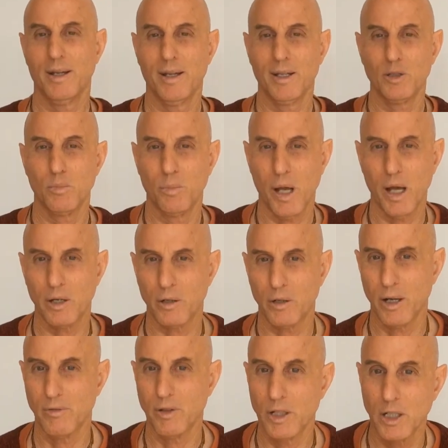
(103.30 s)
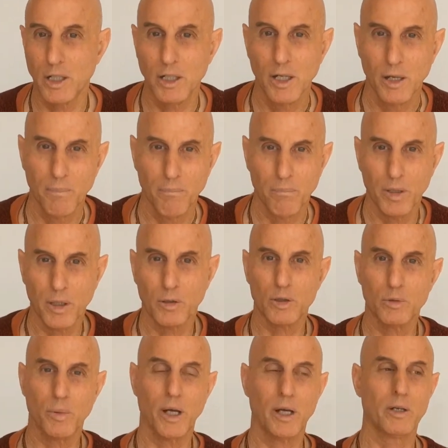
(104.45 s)
it's better. Everything bigger
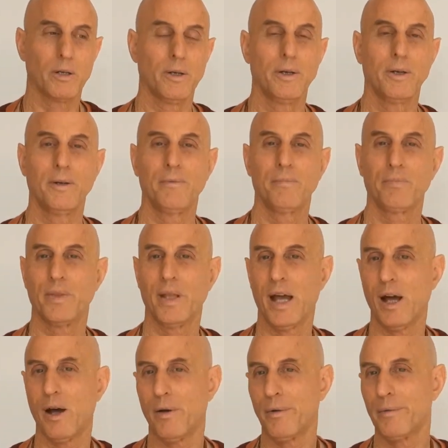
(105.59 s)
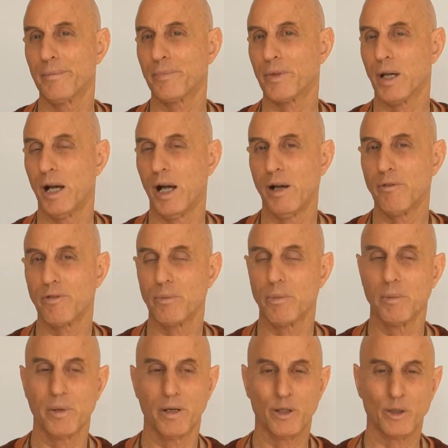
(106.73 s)
is better. Now, I'm from
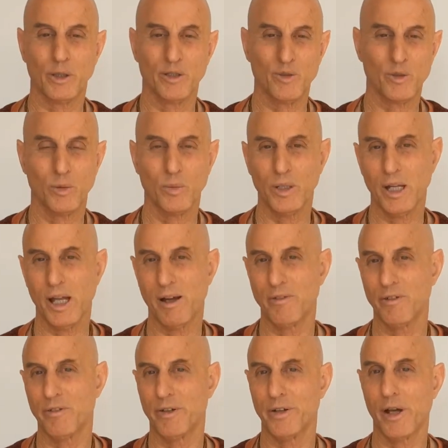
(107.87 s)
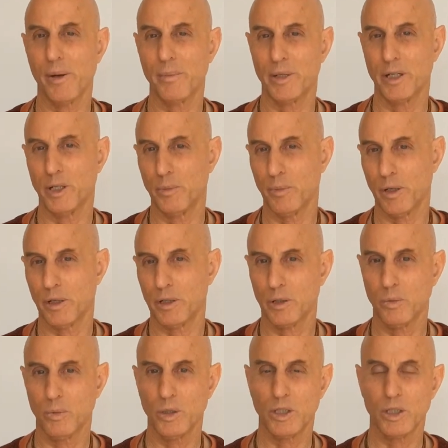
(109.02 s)
America, so we have a phenomenon in America
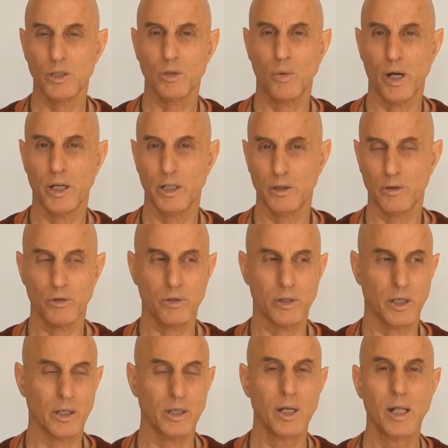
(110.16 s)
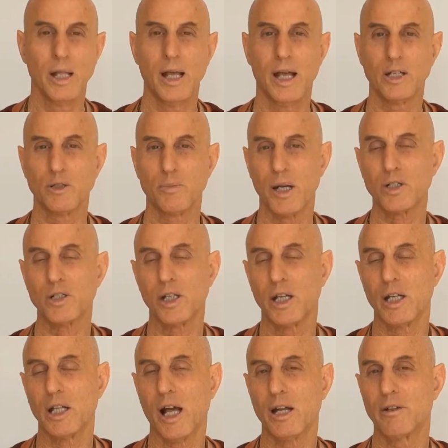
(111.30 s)
which is quite interesting, especially
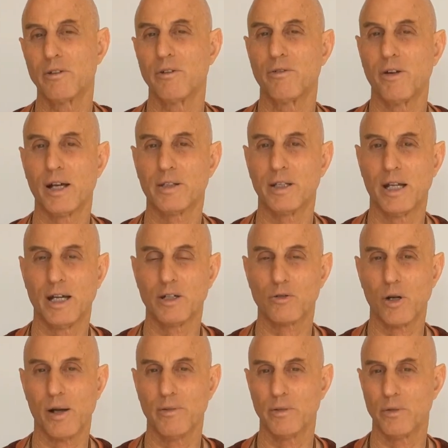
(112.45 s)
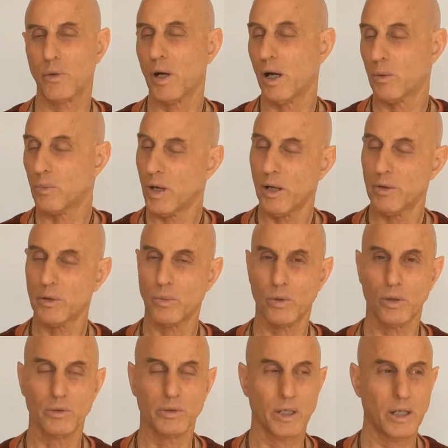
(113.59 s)
in light of the fact that I travel ar around the
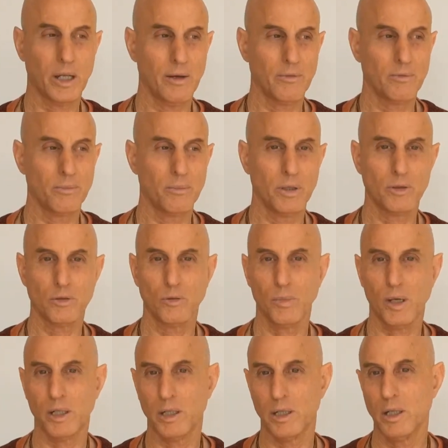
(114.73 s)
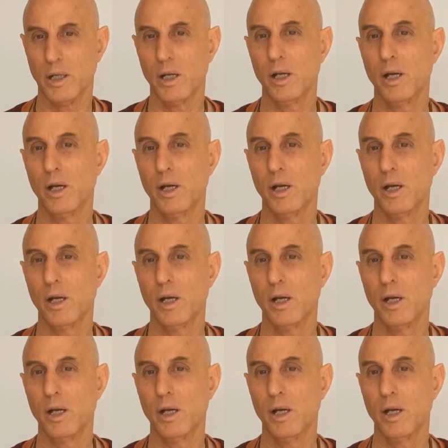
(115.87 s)
world and I've been to many